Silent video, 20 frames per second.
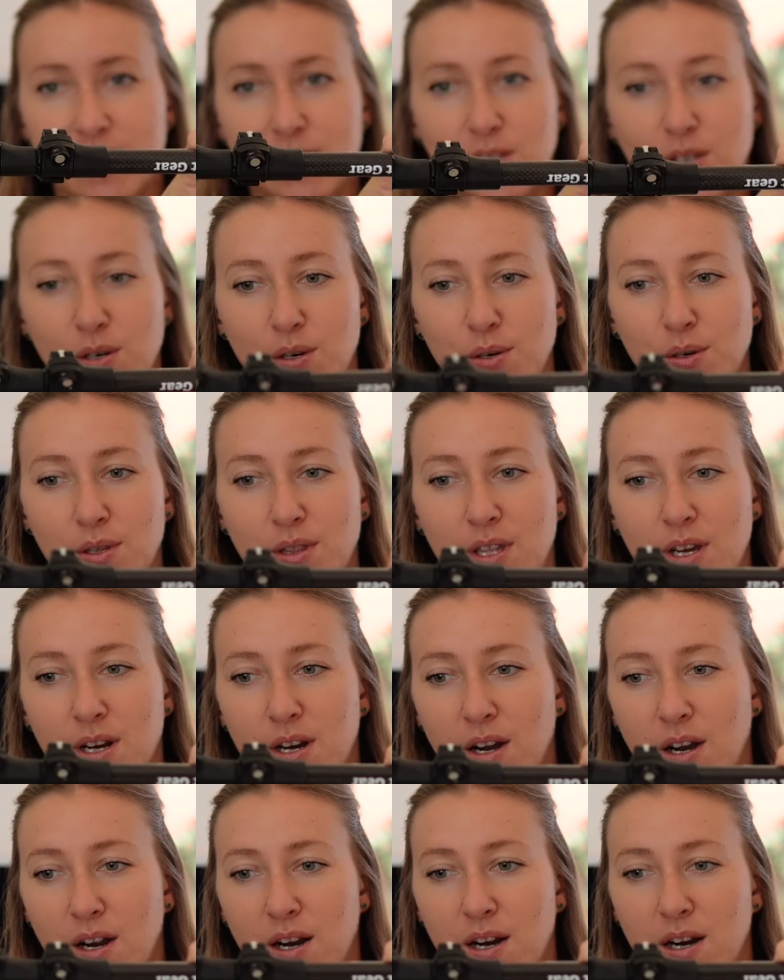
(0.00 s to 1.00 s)
So
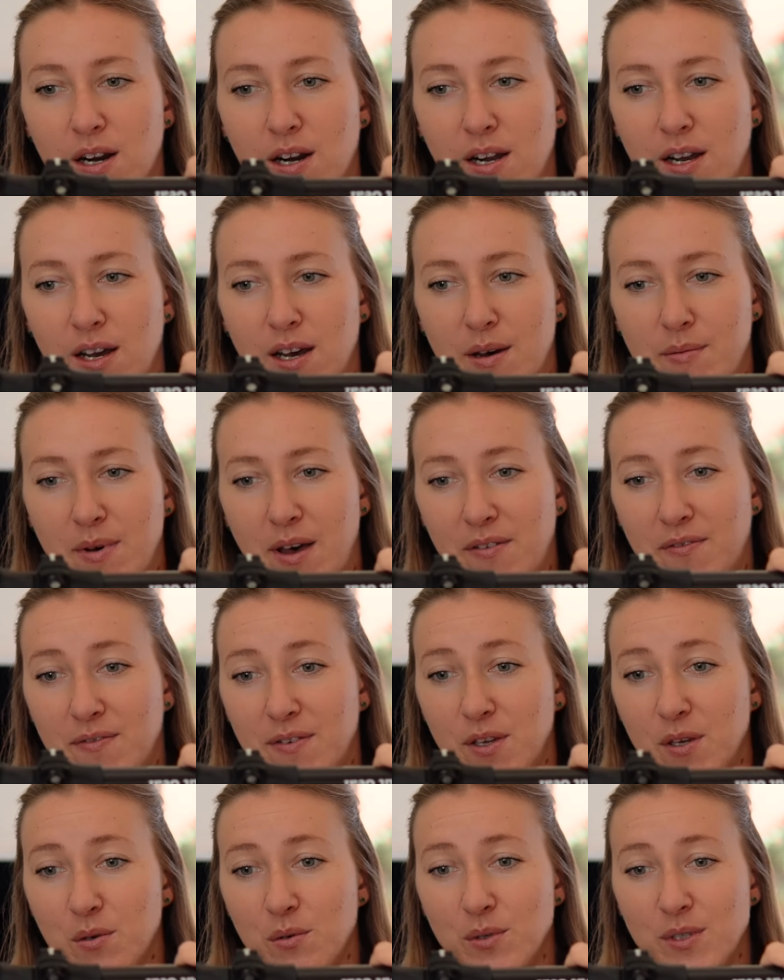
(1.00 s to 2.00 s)
there are um, a
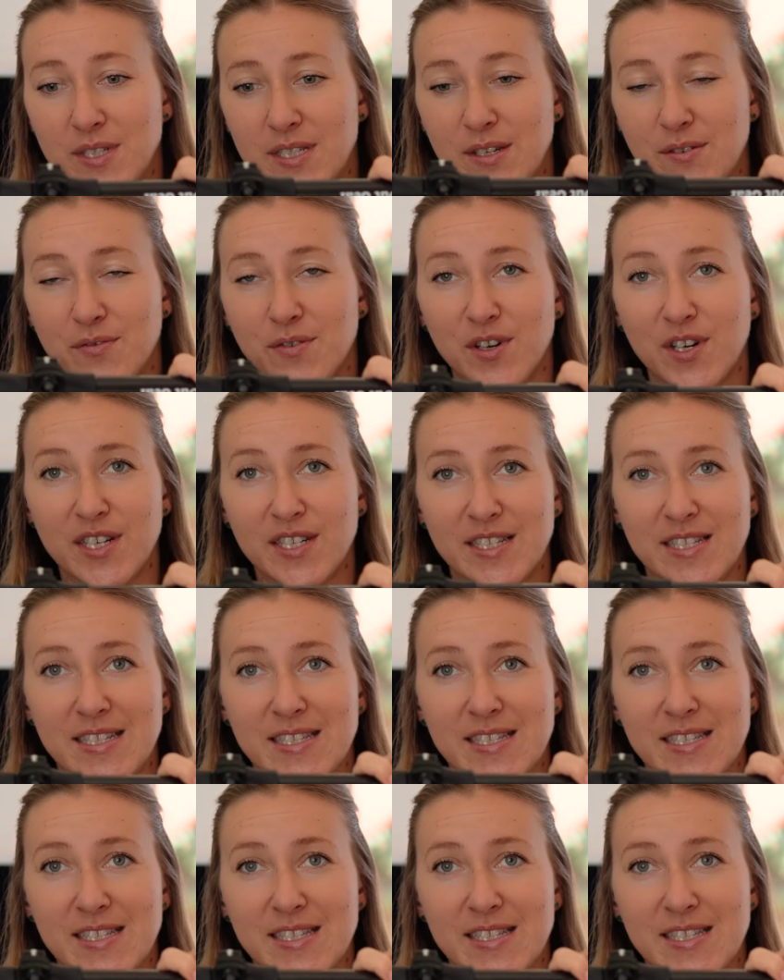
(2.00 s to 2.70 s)
few different